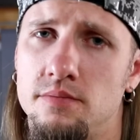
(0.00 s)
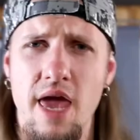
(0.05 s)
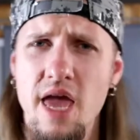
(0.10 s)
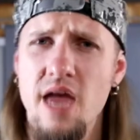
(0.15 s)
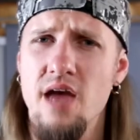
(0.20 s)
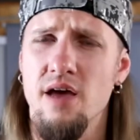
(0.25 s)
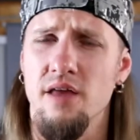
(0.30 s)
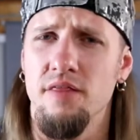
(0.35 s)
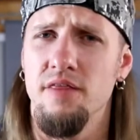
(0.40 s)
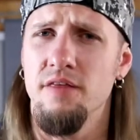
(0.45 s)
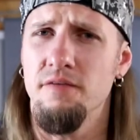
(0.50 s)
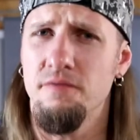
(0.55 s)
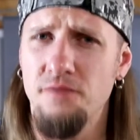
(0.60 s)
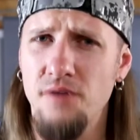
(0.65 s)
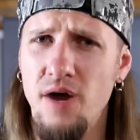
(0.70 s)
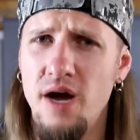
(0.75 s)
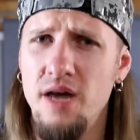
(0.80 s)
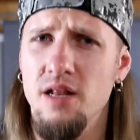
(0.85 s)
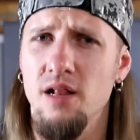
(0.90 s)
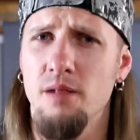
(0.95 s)
And the
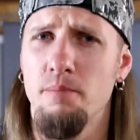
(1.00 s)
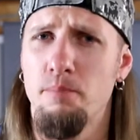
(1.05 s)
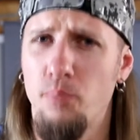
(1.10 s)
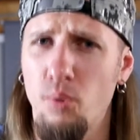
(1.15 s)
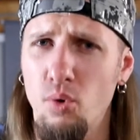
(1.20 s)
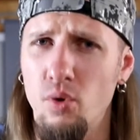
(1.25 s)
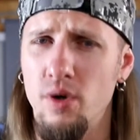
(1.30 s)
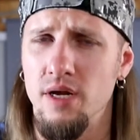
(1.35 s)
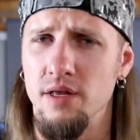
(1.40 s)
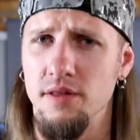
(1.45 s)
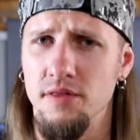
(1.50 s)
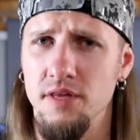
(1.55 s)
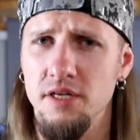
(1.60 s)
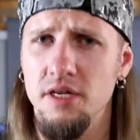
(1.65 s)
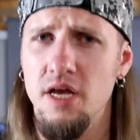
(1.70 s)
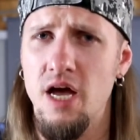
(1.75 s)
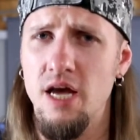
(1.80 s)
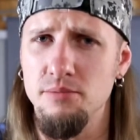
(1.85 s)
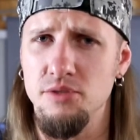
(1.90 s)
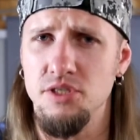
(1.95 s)
final point
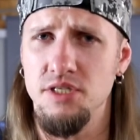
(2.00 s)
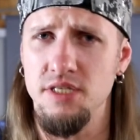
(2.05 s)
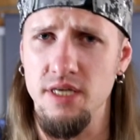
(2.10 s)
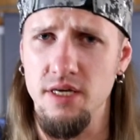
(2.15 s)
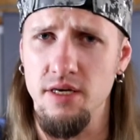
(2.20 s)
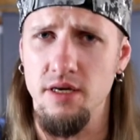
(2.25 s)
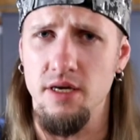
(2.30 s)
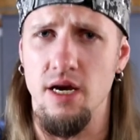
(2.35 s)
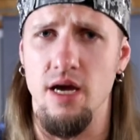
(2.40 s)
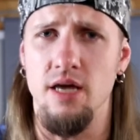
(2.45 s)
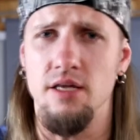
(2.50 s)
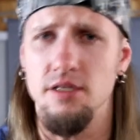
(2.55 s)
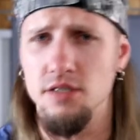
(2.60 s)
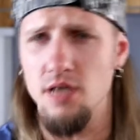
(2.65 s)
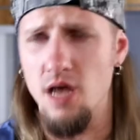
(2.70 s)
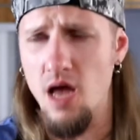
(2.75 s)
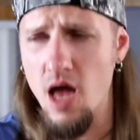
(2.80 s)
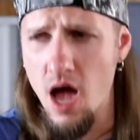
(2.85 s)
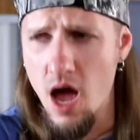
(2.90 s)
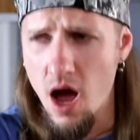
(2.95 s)
that I'm seeing at
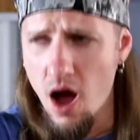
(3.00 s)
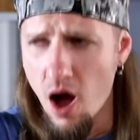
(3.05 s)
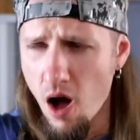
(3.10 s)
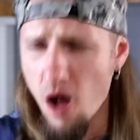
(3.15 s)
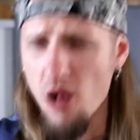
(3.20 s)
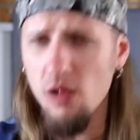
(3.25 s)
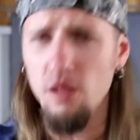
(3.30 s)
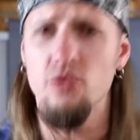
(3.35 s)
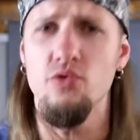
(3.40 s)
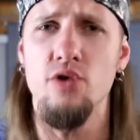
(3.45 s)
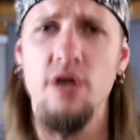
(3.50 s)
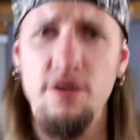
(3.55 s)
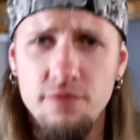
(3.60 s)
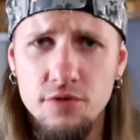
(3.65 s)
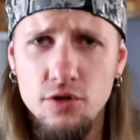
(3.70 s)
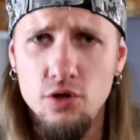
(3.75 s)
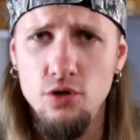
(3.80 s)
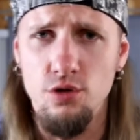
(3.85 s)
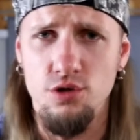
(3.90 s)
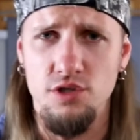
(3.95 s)
all
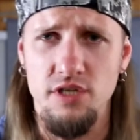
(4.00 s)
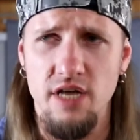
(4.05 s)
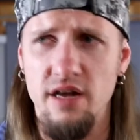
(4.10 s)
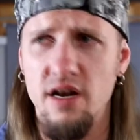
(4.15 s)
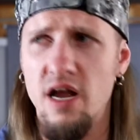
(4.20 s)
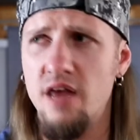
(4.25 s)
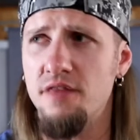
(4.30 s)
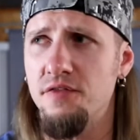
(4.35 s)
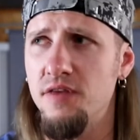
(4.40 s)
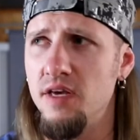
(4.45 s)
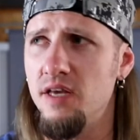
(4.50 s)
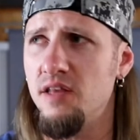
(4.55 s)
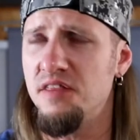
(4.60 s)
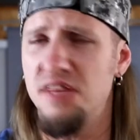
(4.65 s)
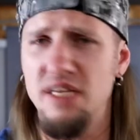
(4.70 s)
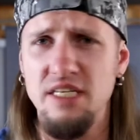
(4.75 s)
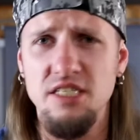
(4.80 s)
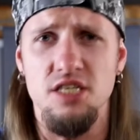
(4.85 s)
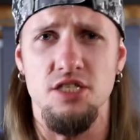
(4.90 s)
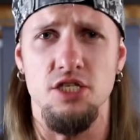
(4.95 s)
reviews, and I think
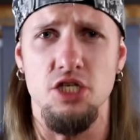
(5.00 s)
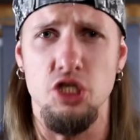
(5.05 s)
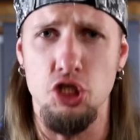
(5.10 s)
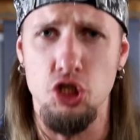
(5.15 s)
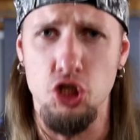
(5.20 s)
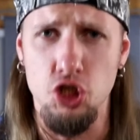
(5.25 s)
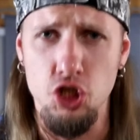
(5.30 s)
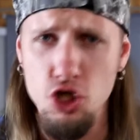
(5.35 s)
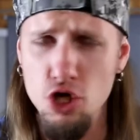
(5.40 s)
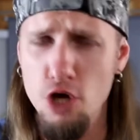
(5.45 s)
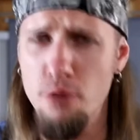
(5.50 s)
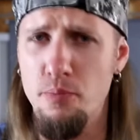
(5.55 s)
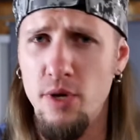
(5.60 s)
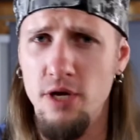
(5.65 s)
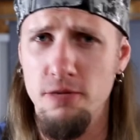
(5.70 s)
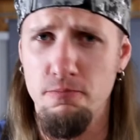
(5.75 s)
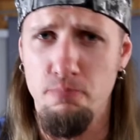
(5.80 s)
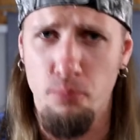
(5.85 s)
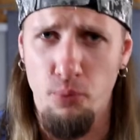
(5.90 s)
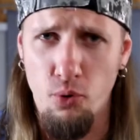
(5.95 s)
this is a
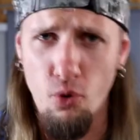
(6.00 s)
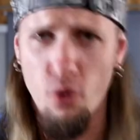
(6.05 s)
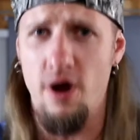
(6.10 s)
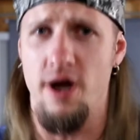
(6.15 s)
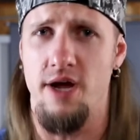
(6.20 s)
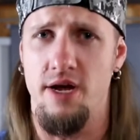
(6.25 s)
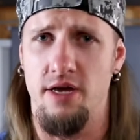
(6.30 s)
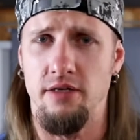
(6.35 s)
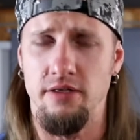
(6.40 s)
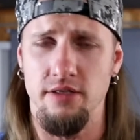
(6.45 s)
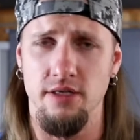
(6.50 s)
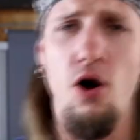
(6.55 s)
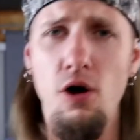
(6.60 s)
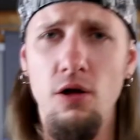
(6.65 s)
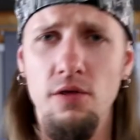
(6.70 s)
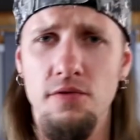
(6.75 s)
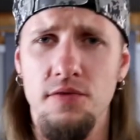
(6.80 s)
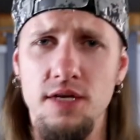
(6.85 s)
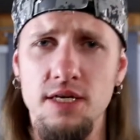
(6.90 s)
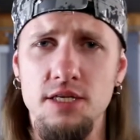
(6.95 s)
stupid point,
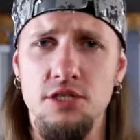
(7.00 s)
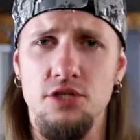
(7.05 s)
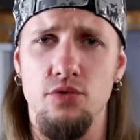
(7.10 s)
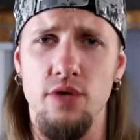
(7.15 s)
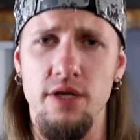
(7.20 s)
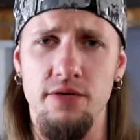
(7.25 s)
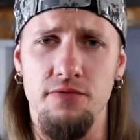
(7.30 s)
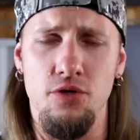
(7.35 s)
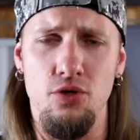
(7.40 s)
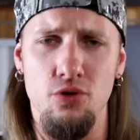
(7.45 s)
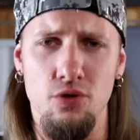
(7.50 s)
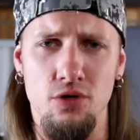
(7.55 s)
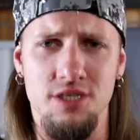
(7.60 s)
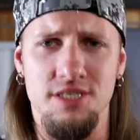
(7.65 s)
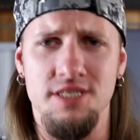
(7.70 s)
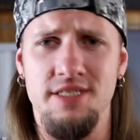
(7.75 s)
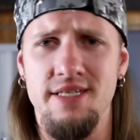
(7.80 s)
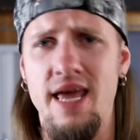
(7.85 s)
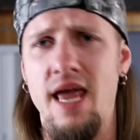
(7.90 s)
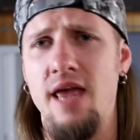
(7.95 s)
all these
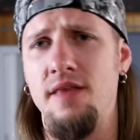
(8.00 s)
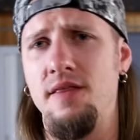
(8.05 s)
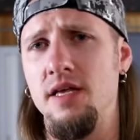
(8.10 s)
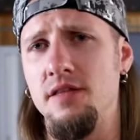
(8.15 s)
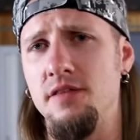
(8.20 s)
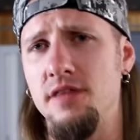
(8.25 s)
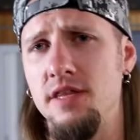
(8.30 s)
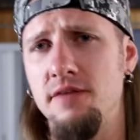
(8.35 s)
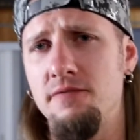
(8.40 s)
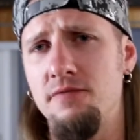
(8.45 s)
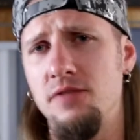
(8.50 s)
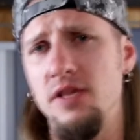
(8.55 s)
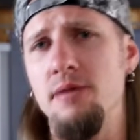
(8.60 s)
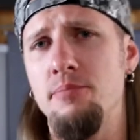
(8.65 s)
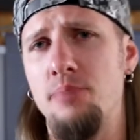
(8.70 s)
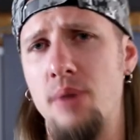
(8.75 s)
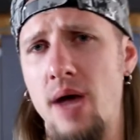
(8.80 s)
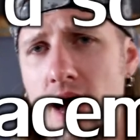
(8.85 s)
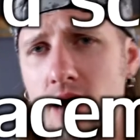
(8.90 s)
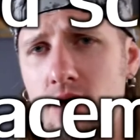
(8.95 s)
reviewers say that the
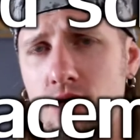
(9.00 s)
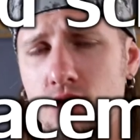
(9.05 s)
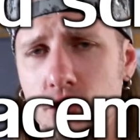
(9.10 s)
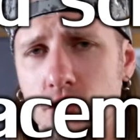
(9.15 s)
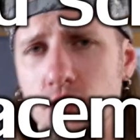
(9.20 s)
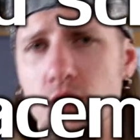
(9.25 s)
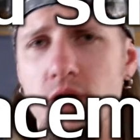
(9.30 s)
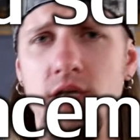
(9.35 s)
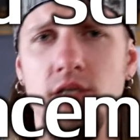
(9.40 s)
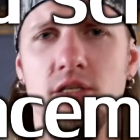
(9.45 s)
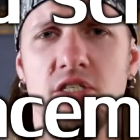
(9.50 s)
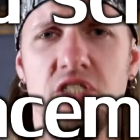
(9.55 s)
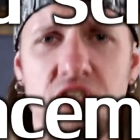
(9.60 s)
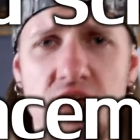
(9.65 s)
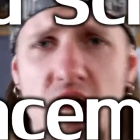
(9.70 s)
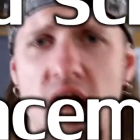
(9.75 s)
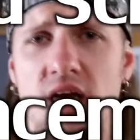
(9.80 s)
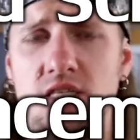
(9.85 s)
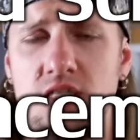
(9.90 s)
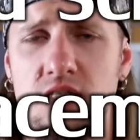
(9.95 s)
flip out screen
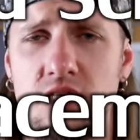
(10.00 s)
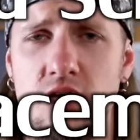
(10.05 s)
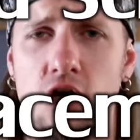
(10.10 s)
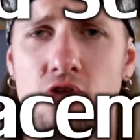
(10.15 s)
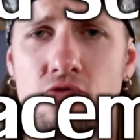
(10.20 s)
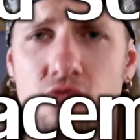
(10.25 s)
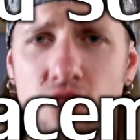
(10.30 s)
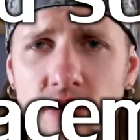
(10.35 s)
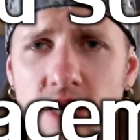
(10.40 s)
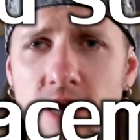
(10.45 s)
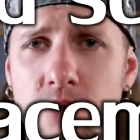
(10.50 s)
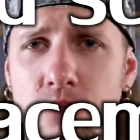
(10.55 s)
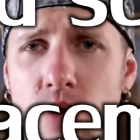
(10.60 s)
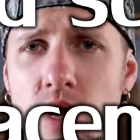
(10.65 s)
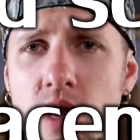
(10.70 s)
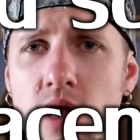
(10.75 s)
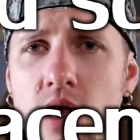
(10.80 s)
does not flip